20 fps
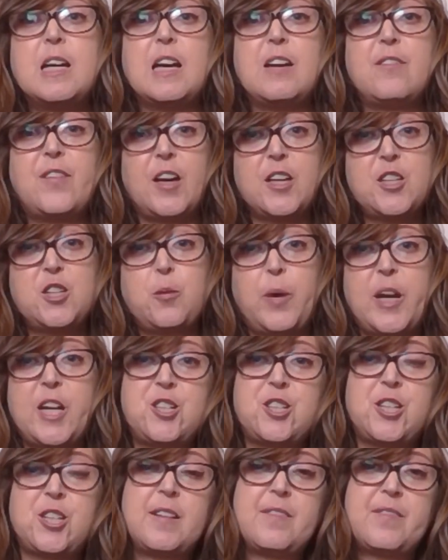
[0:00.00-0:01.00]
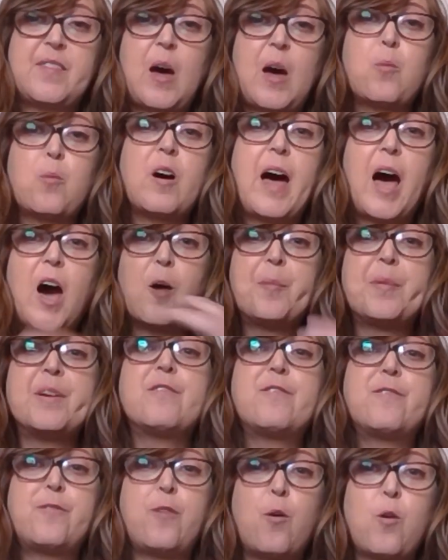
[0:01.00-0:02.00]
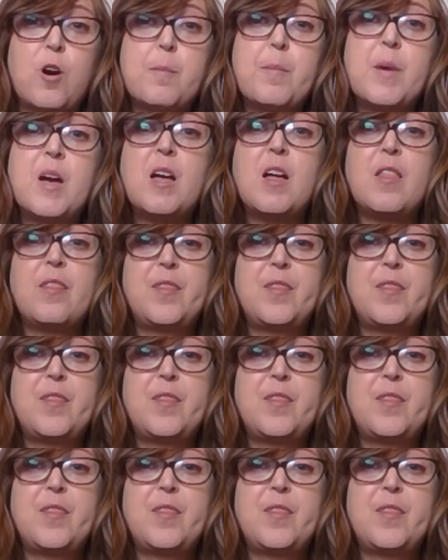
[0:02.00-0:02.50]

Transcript: evaluation that will help inform